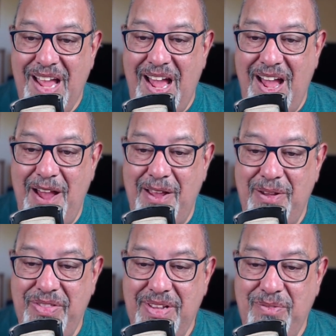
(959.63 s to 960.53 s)

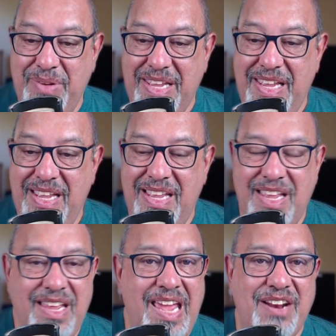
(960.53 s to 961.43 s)
We
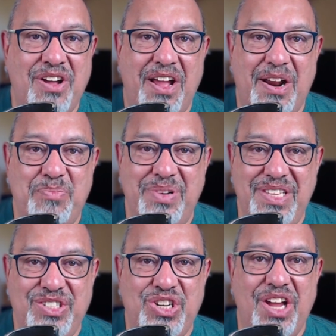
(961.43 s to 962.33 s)
get caught up with
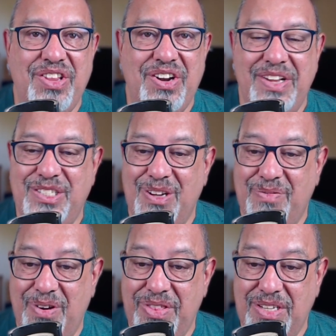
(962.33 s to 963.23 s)
each other and so
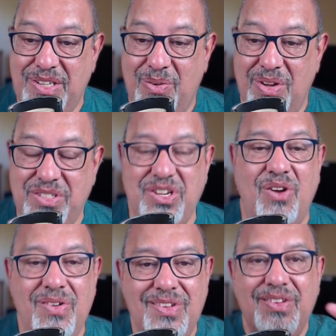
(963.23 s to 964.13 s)
forth and so on. So
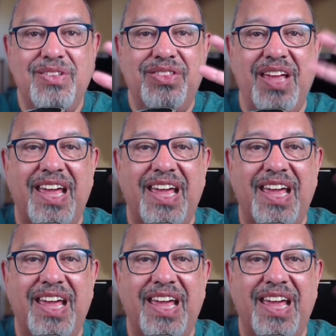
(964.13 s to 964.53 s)
the